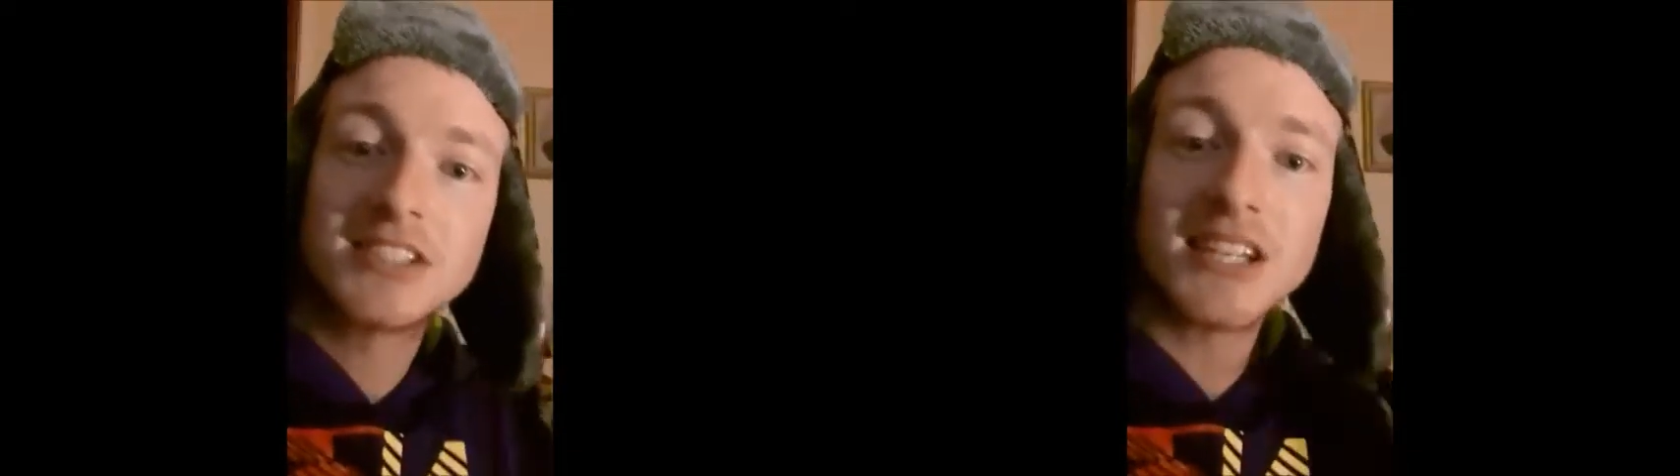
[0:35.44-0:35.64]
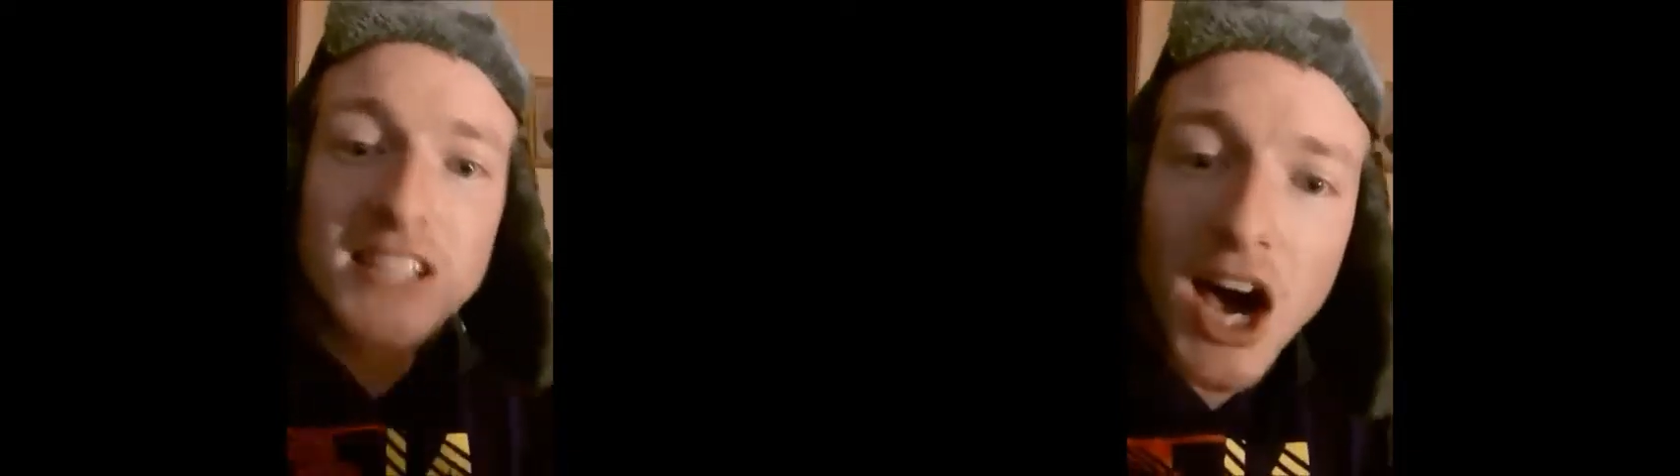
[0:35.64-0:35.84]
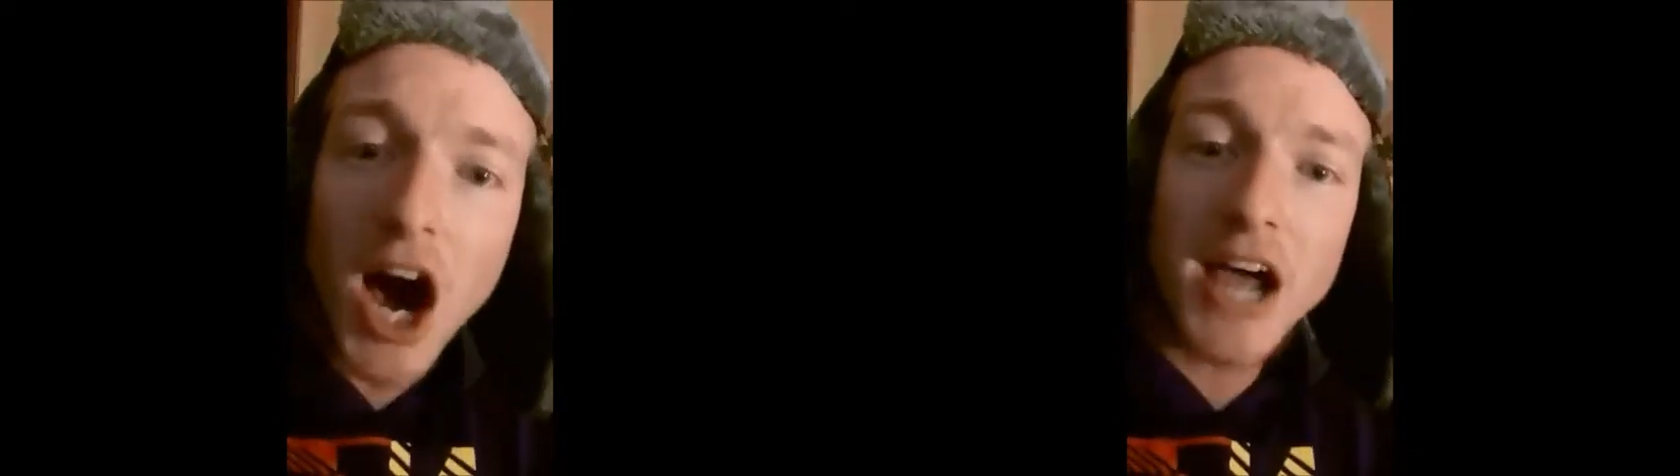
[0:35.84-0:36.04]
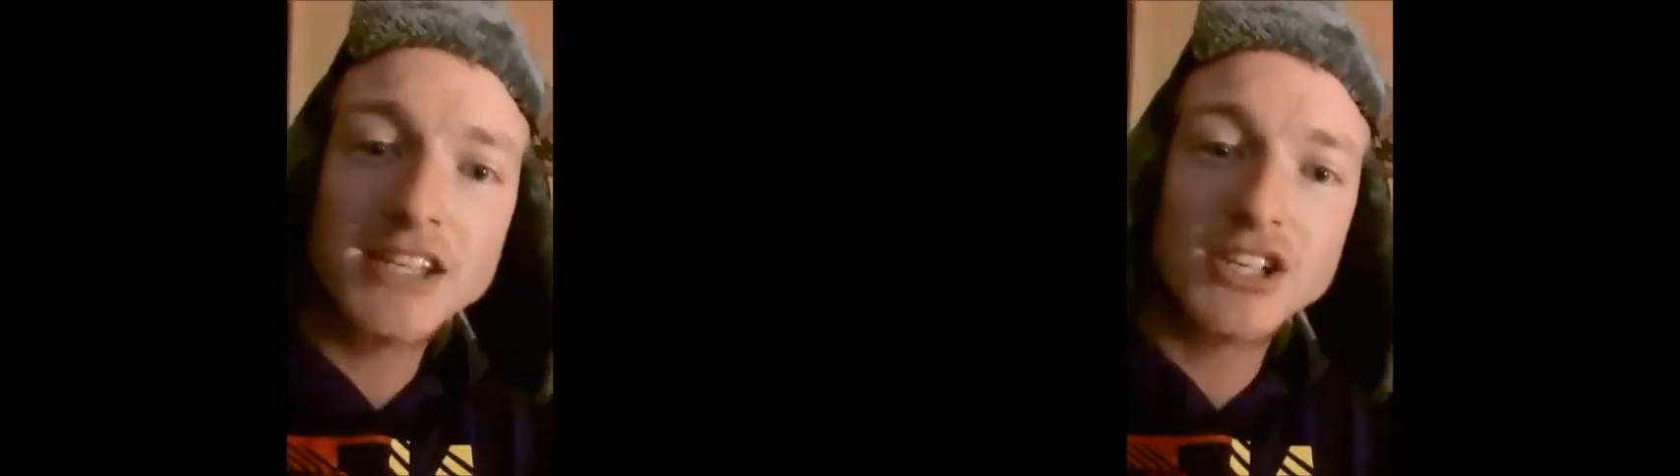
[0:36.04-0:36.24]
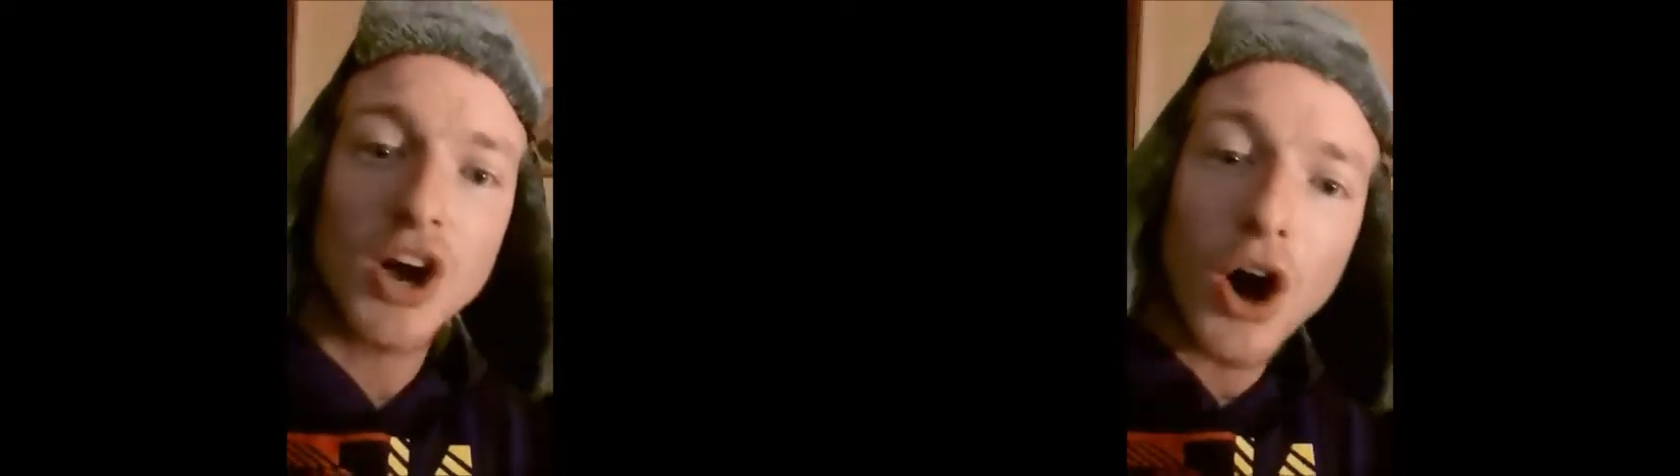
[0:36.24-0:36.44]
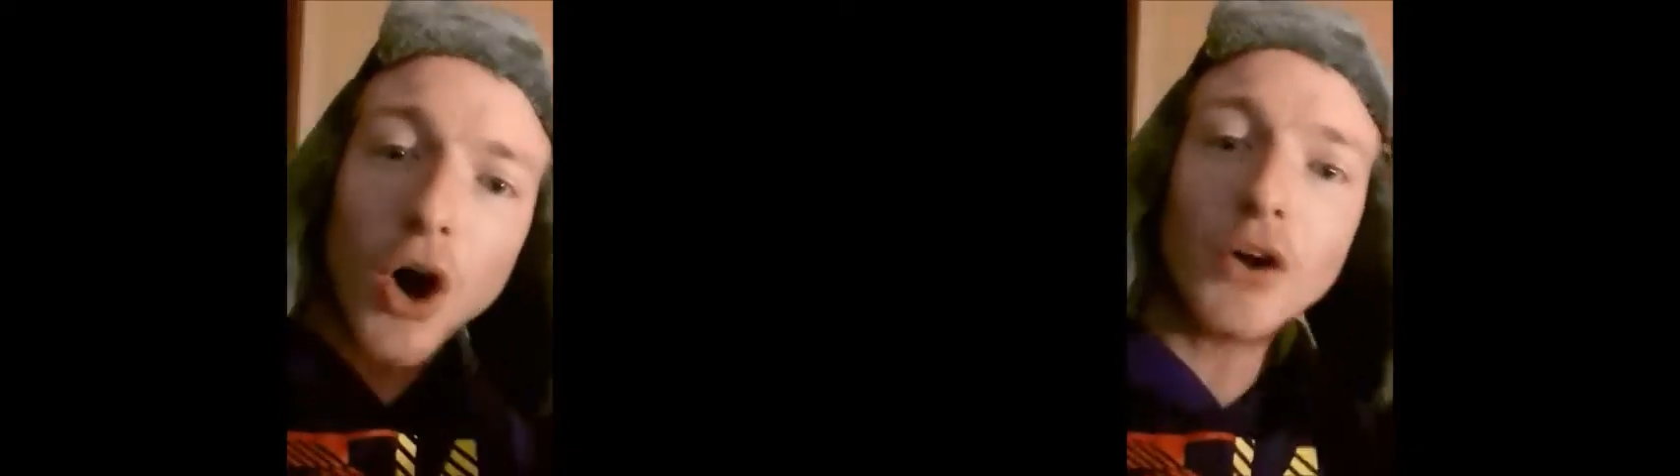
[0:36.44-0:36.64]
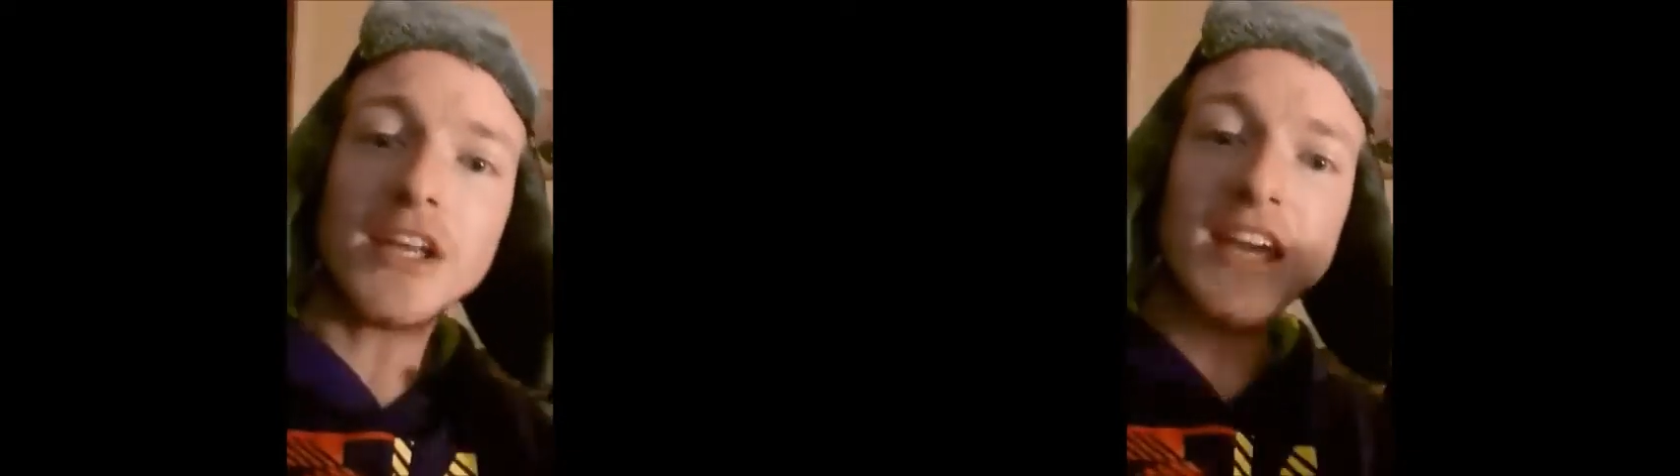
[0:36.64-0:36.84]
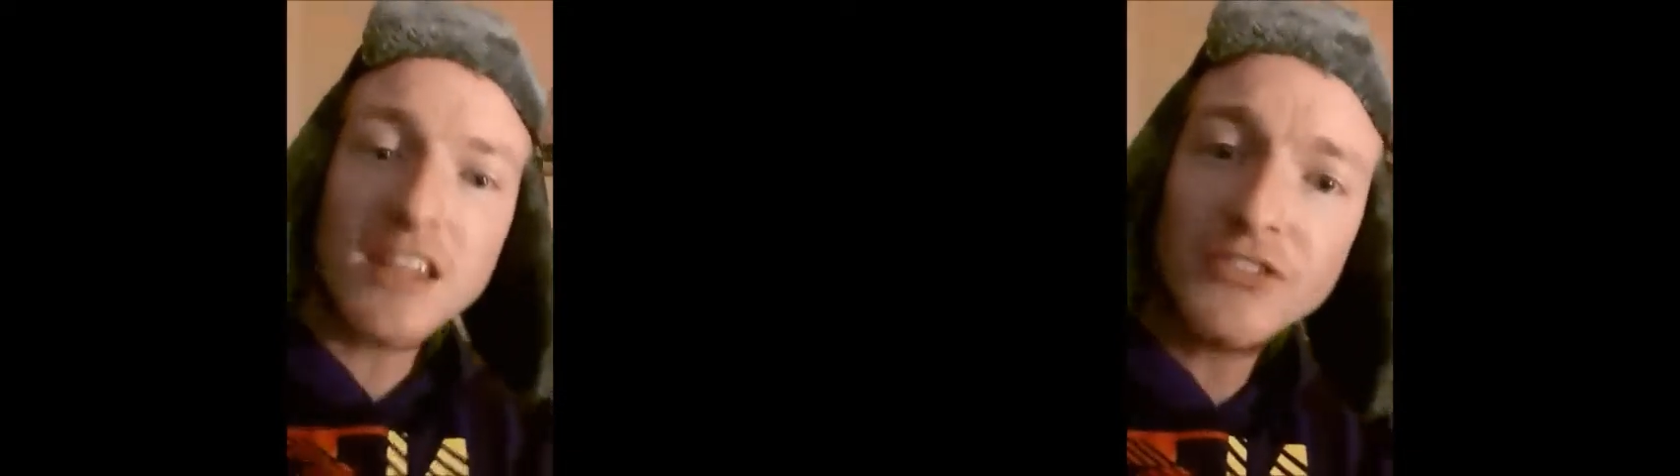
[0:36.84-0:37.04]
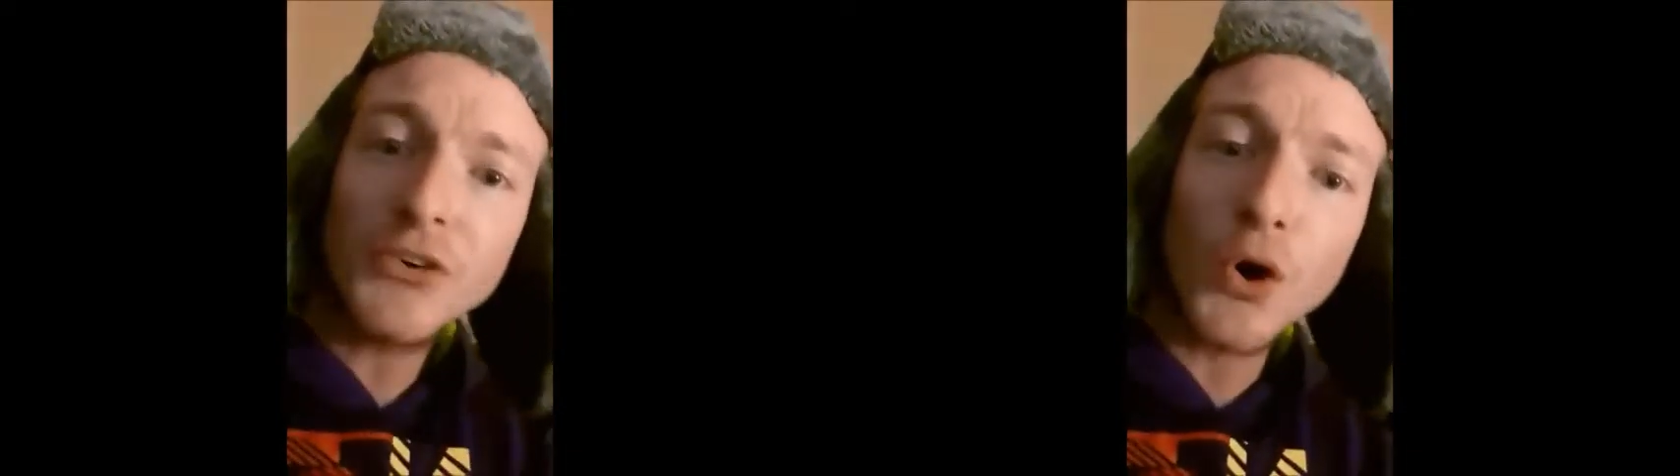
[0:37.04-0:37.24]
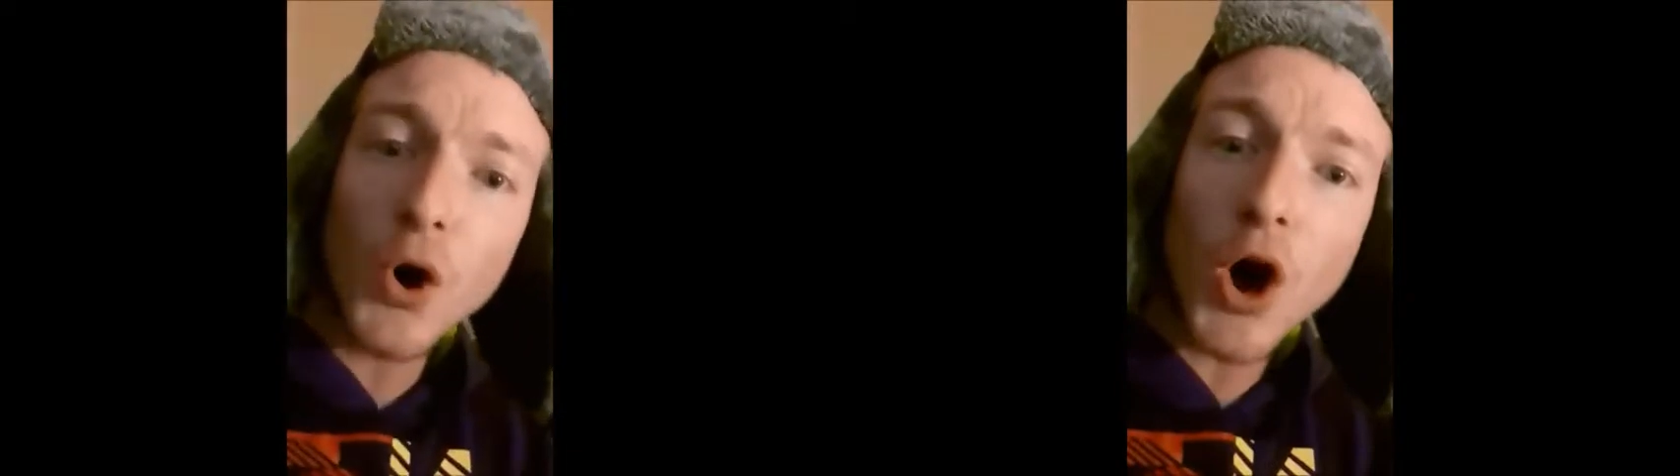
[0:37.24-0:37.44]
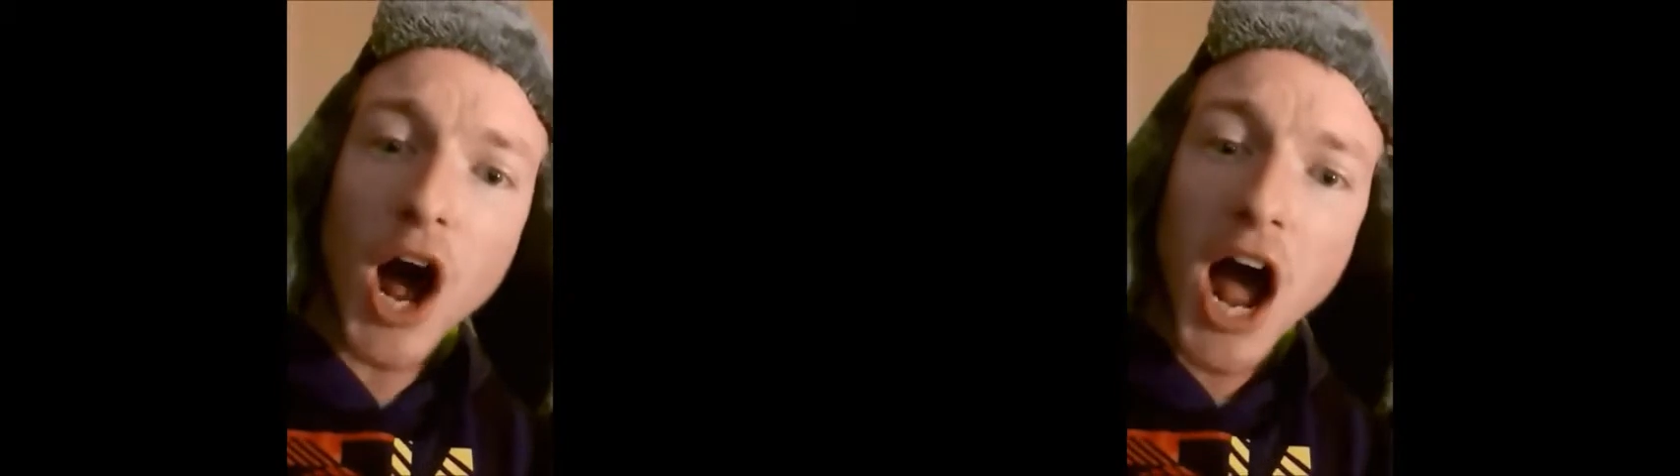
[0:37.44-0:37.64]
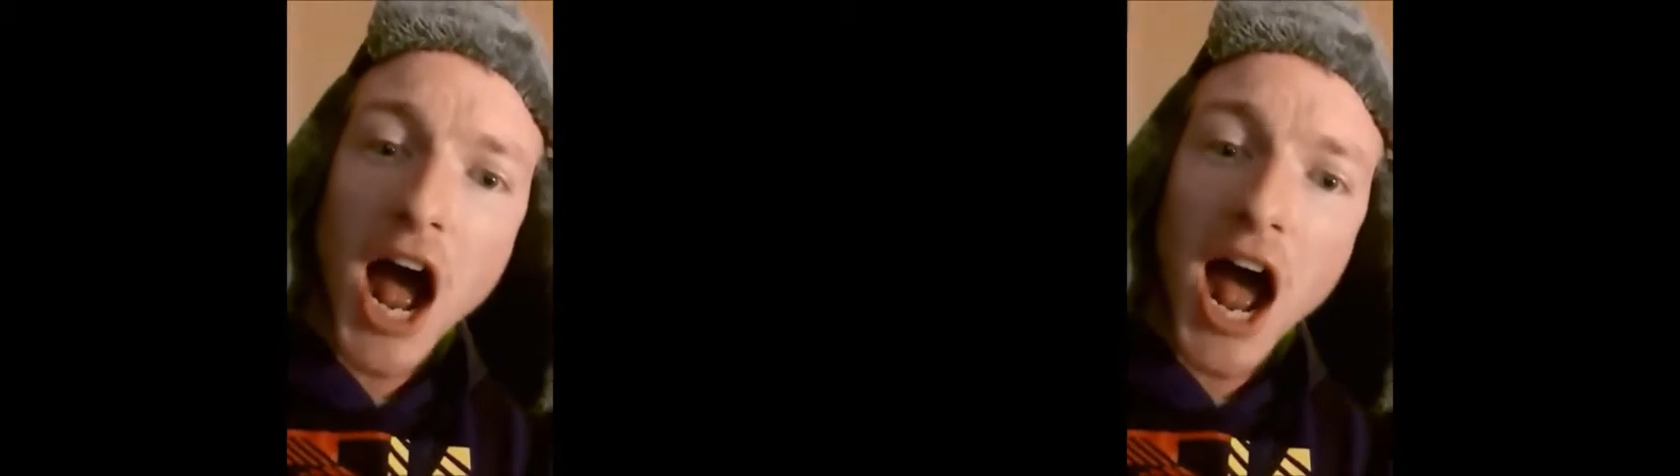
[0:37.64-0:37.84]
Tonight on E4,